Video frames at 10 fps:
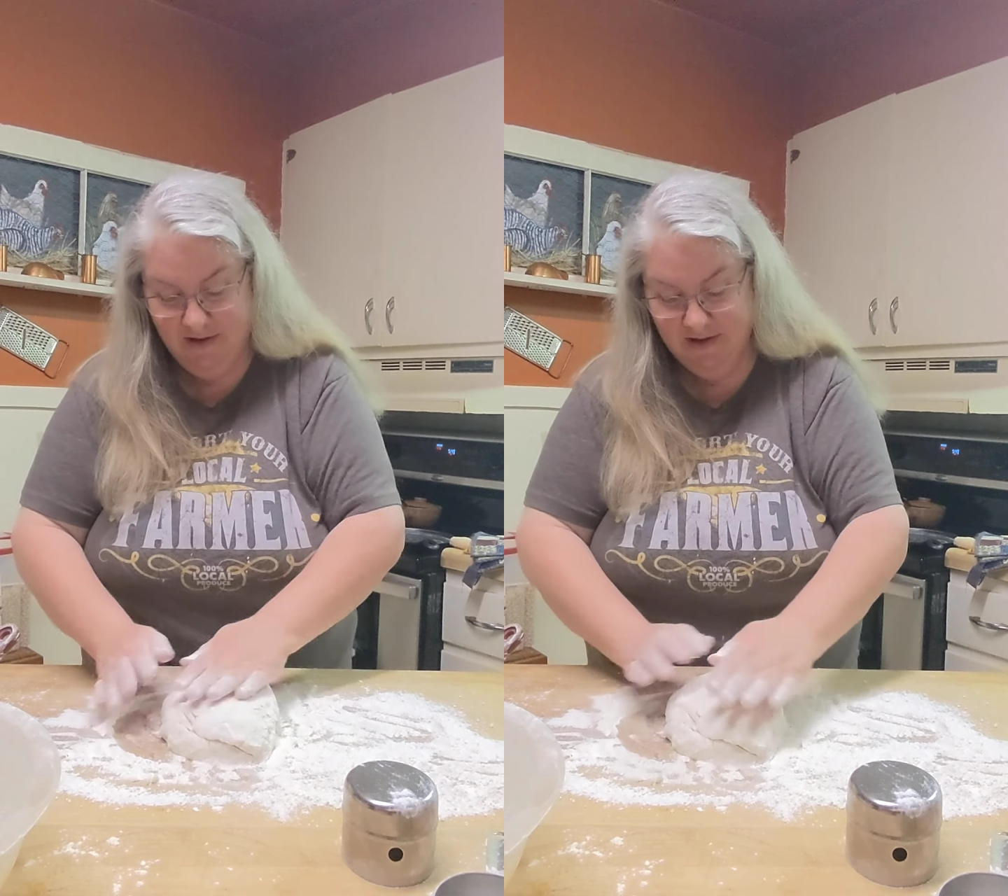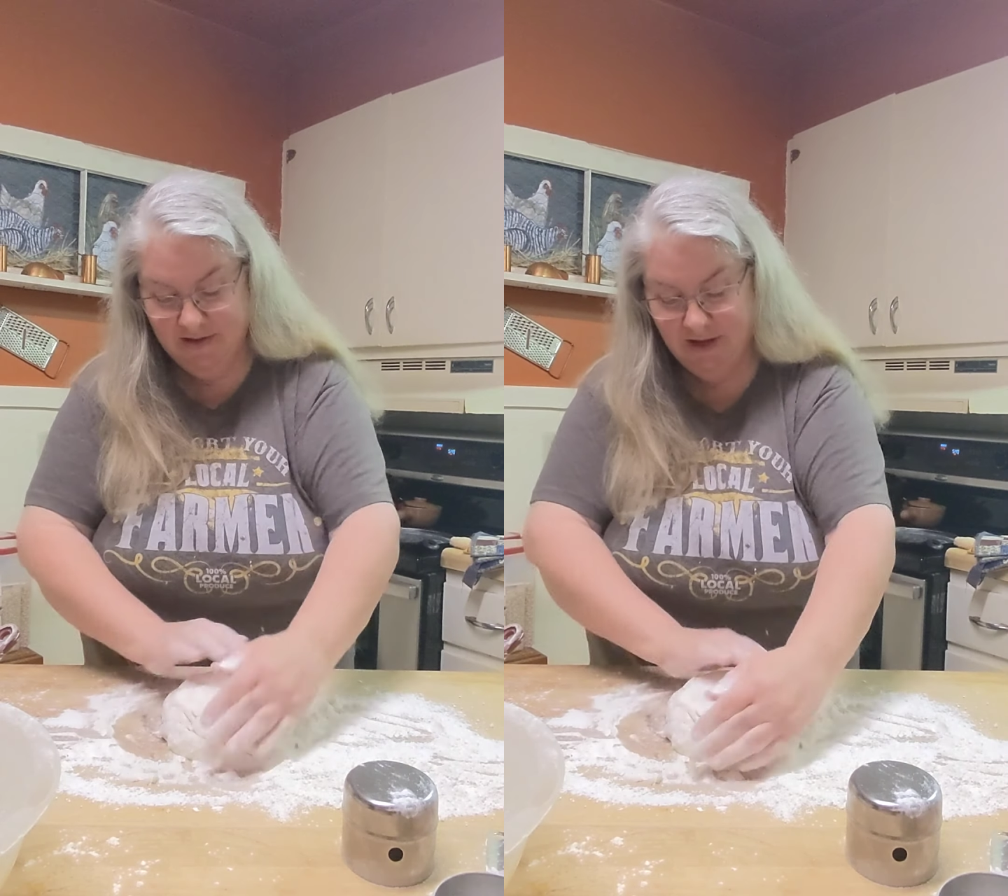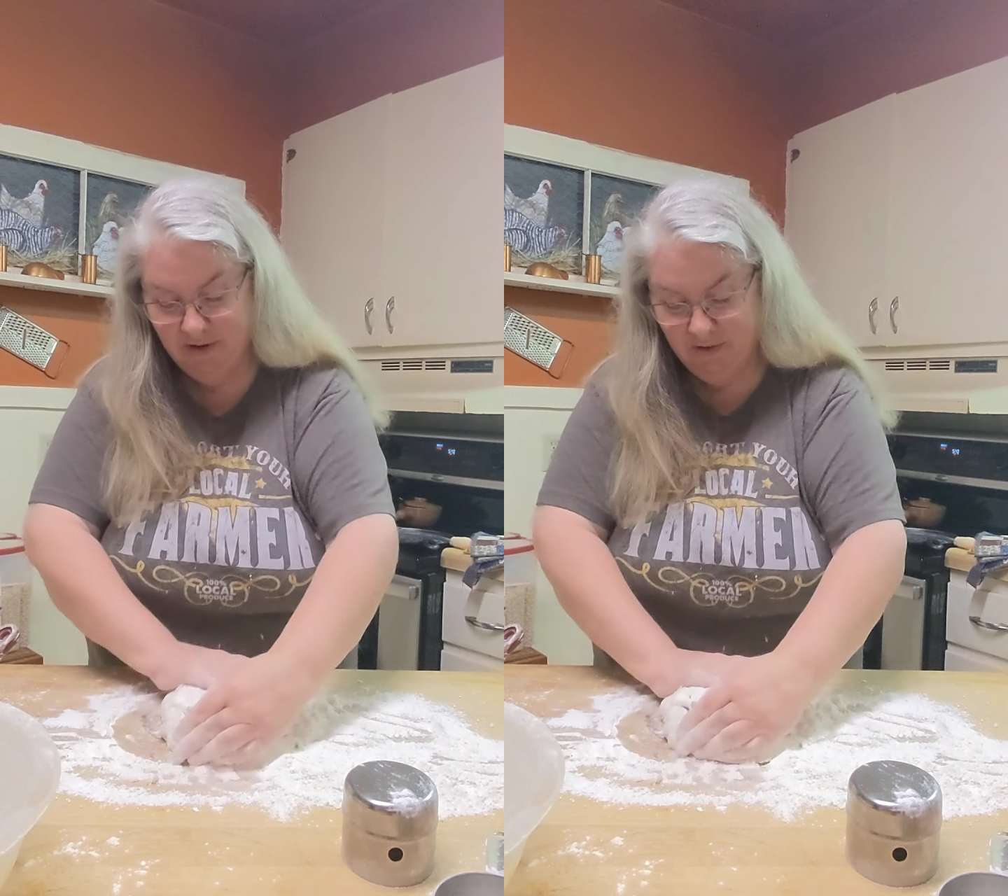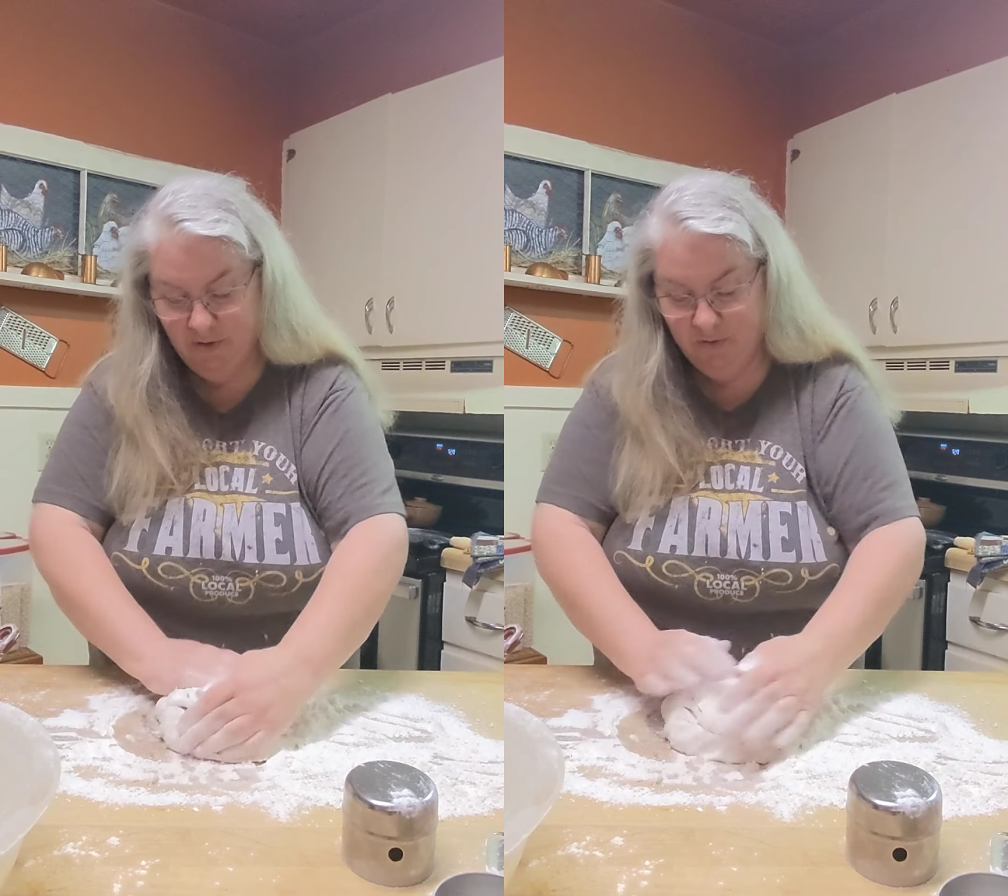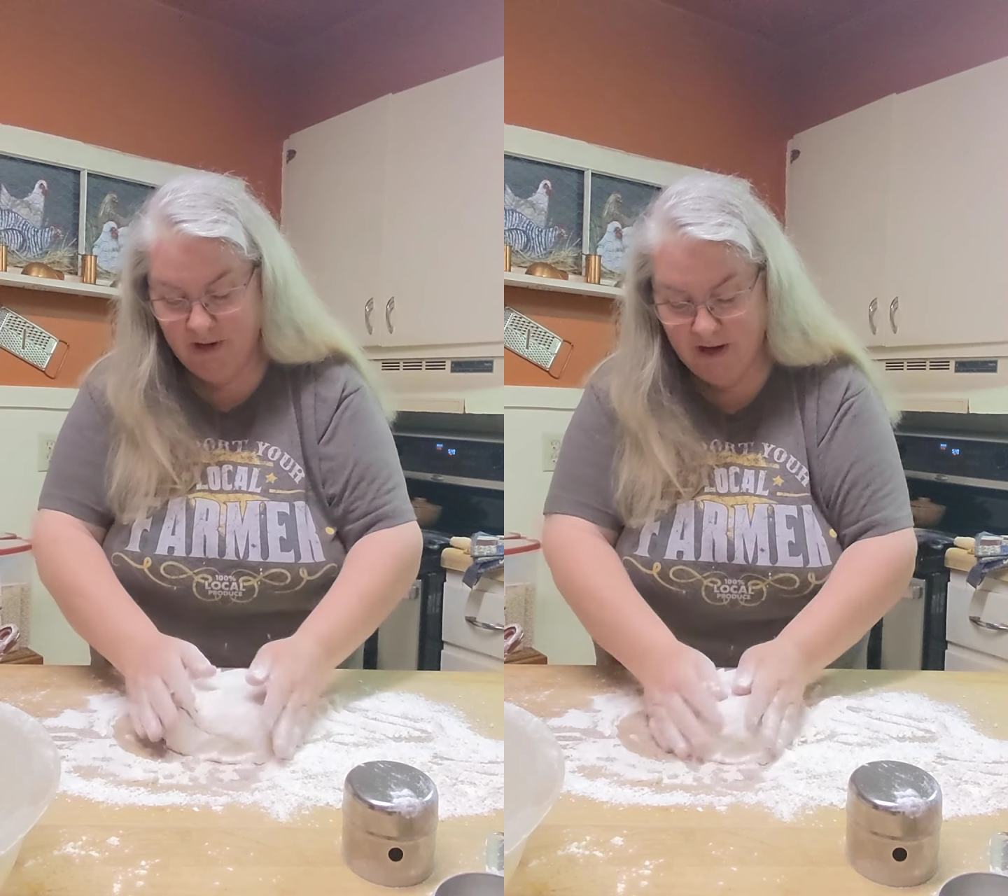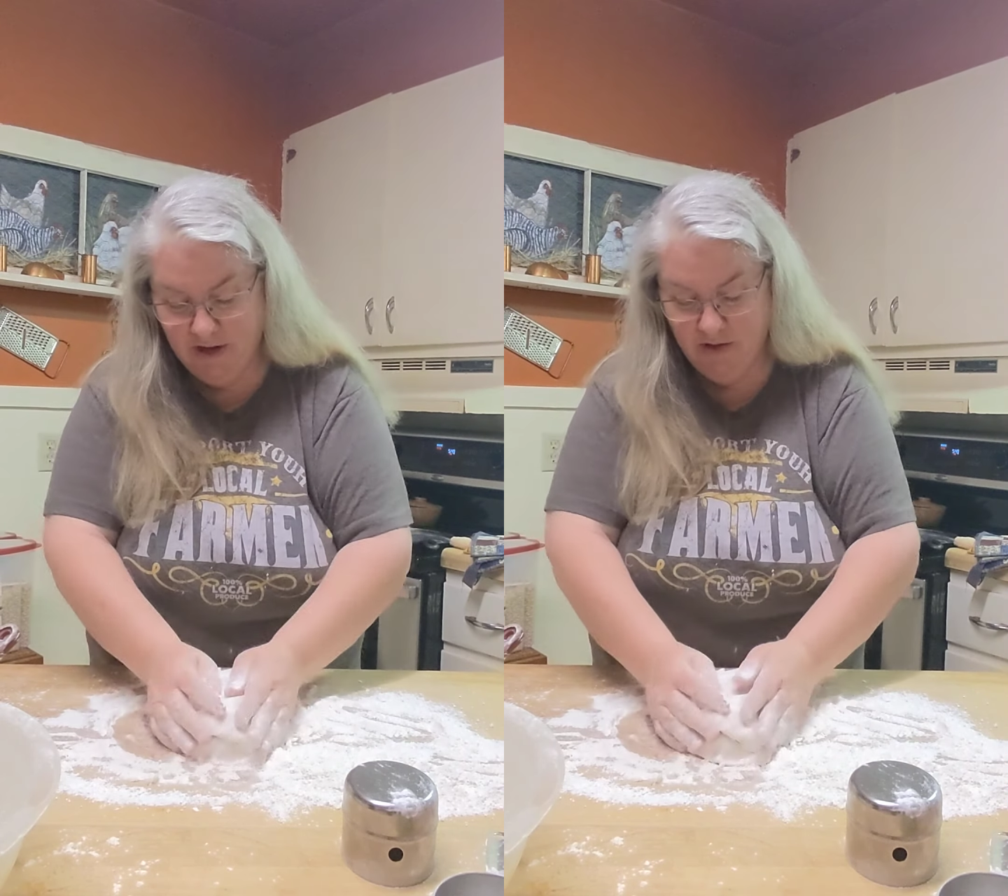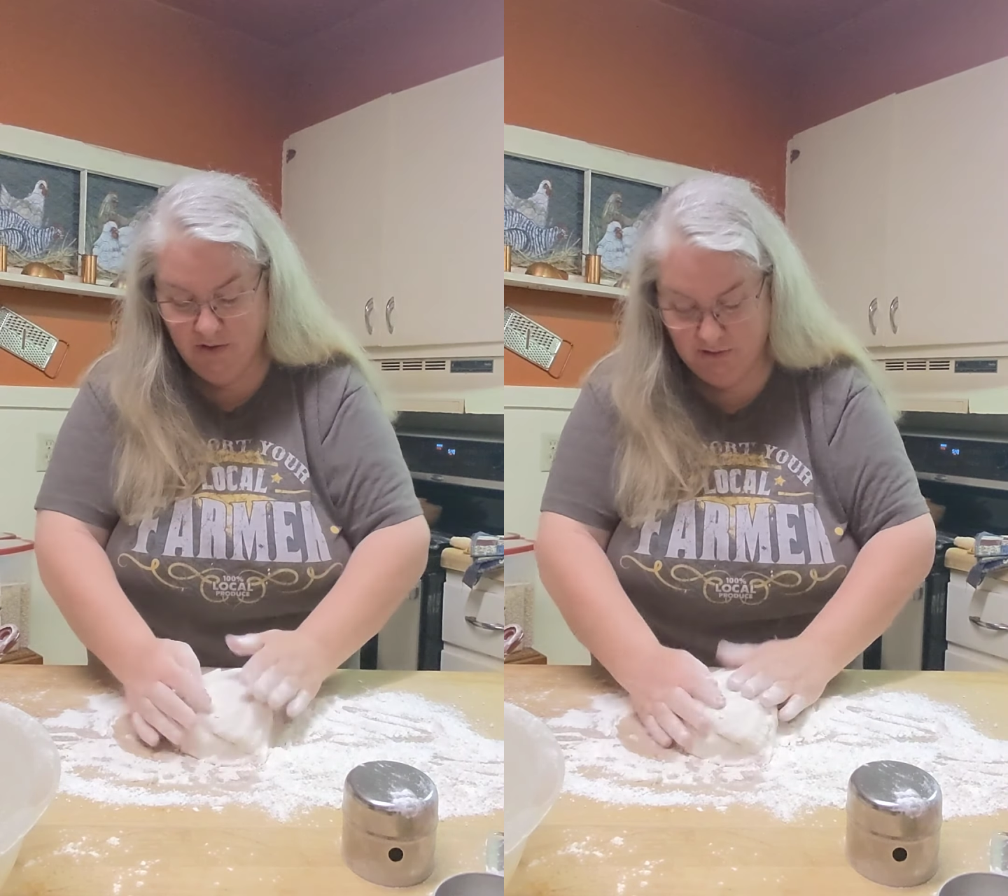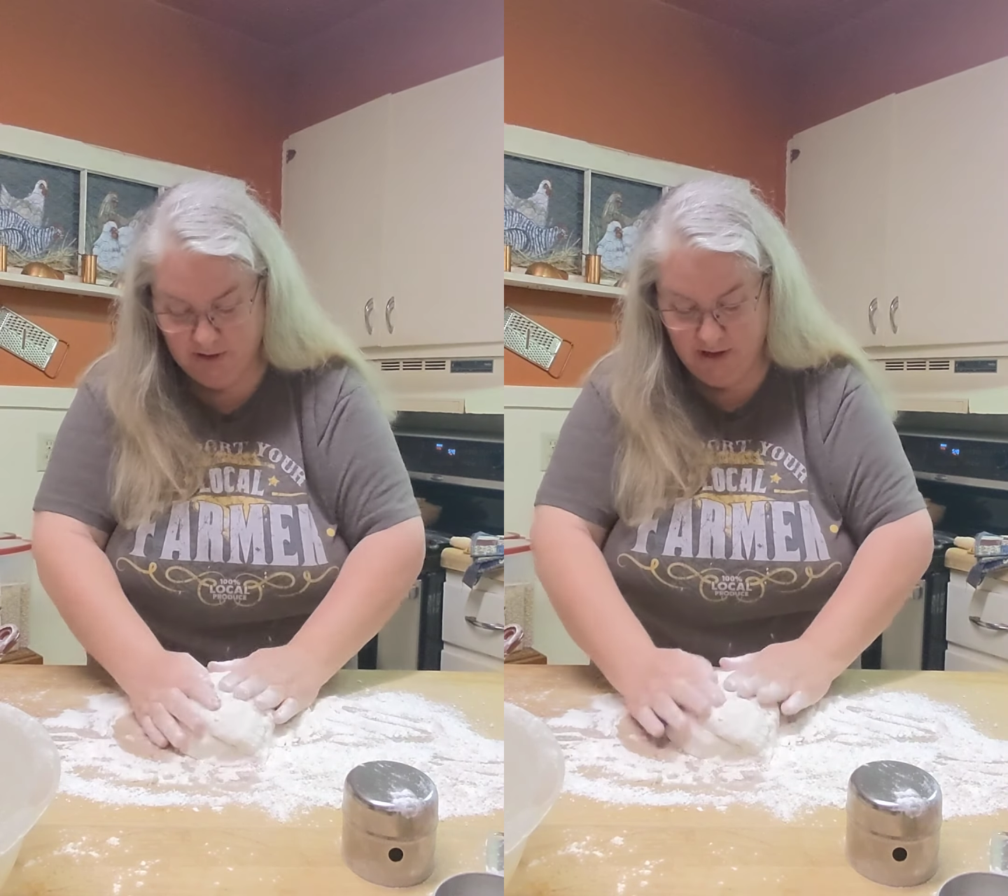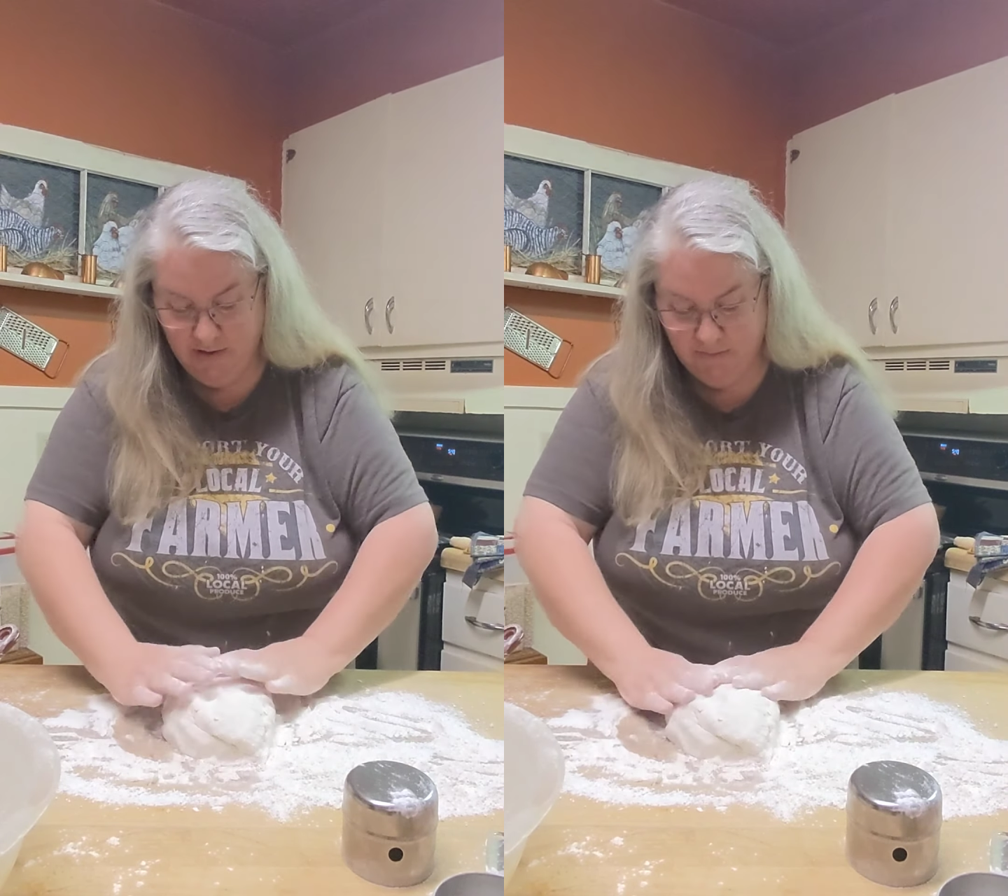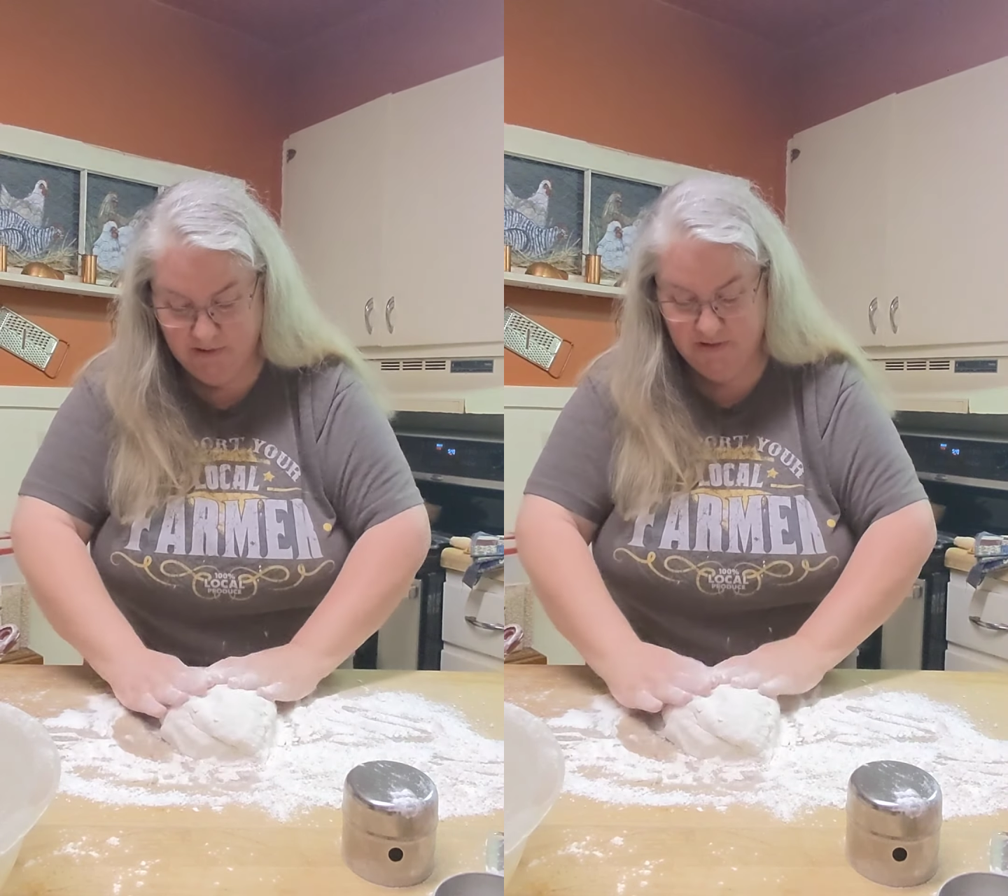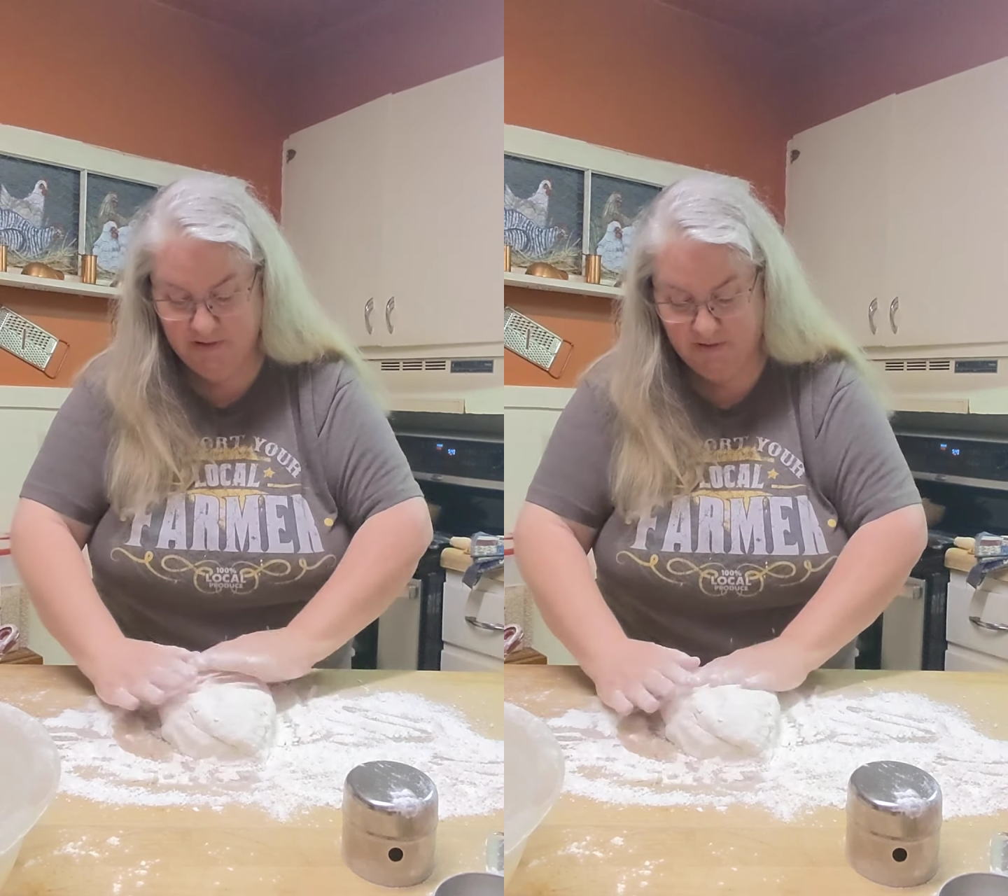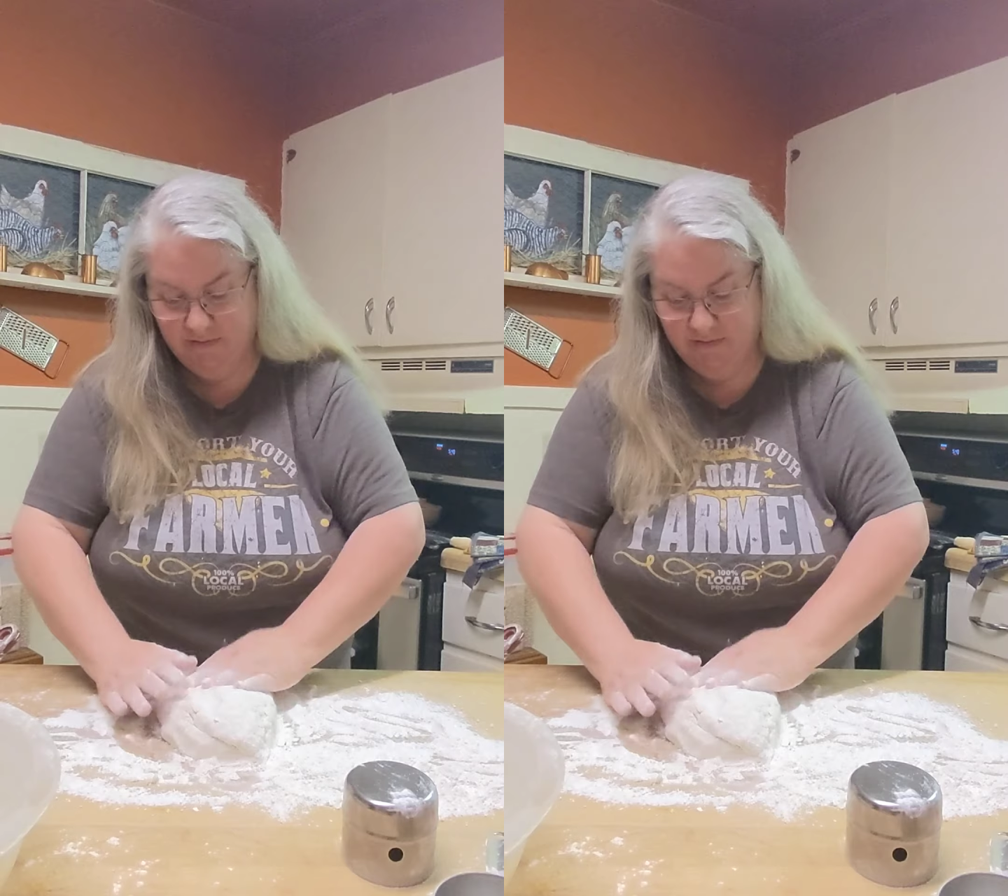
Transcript: That's how you're creating your layered biscuit